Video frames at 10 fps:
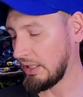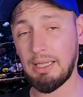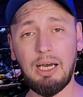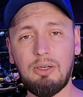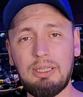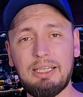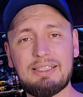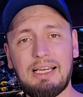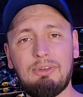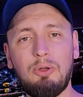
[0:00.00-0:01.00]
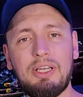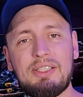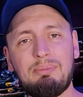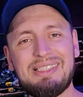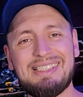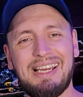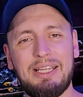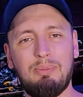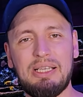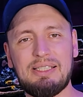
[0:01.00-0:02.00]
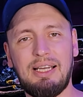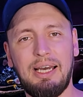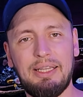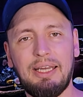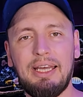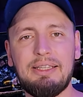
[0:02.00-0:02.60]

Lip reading: Now let's have a look at them side by side and